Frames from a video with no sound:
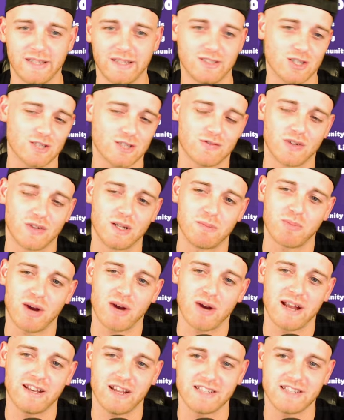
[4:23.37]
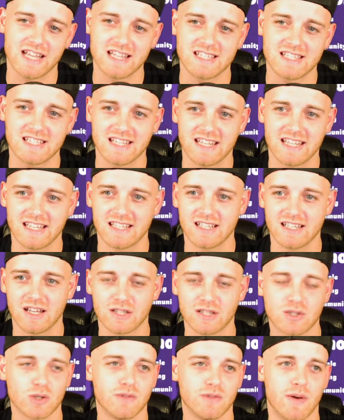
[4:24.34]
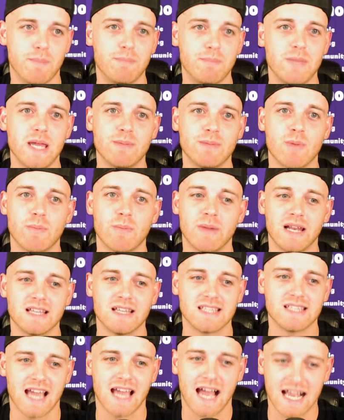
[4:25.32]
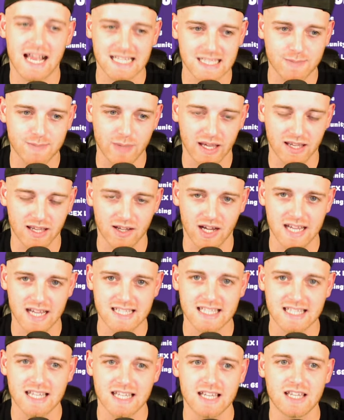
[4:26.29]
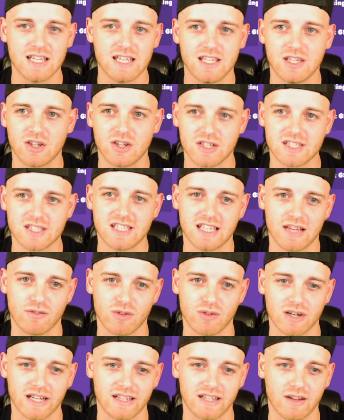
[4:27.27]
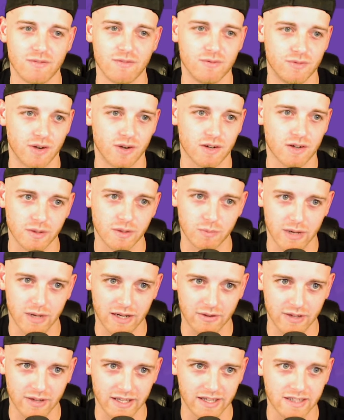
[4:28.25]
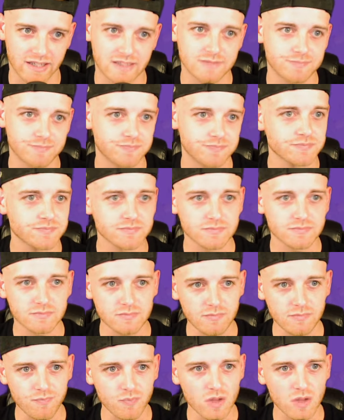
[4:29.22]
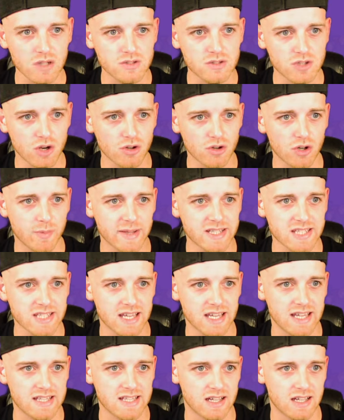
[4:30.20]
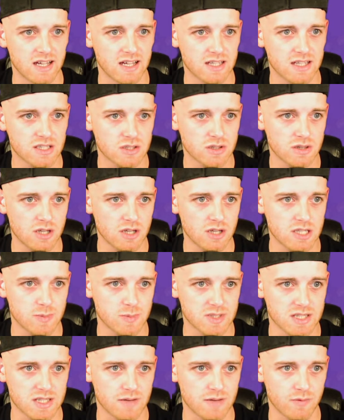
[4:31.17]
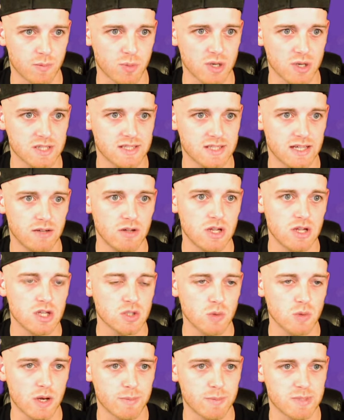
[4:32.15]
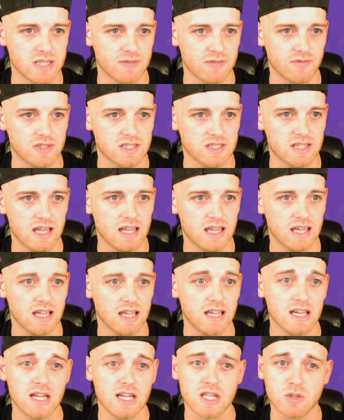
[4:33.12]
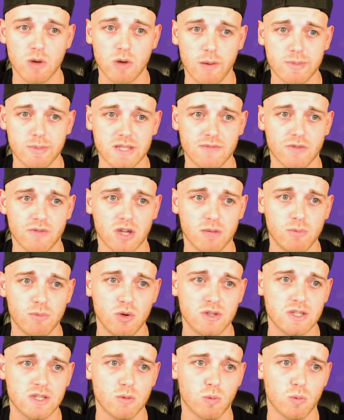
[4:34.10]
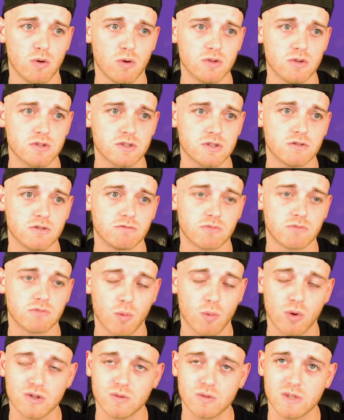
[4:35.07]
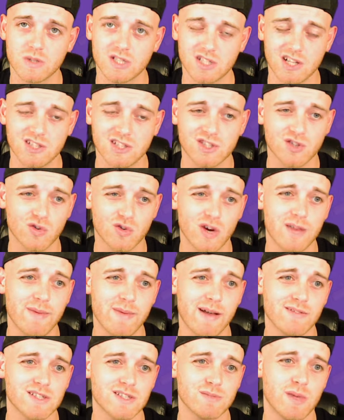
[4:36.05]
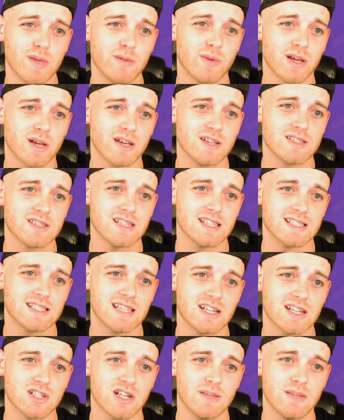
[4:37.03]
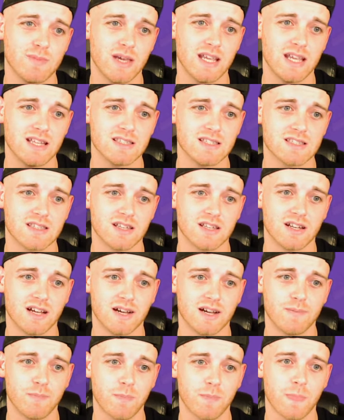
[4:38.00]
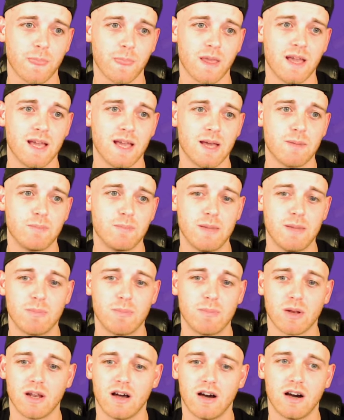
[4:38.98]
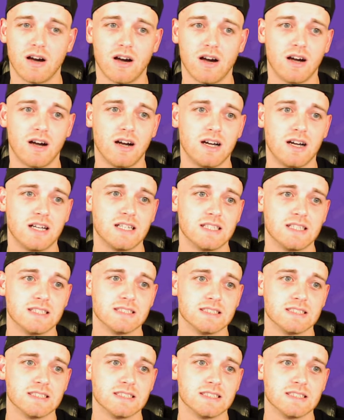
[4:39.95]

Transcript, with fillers: I mean, just from the brand identity and uh, sort of a memeability aspect, guys, you can see they've really done very well here. Tokenomics is uh, 30% for pre-sale, 20% for staking, 20% for community rewards, rewards which does scream out to me because it essentially means that um, people are,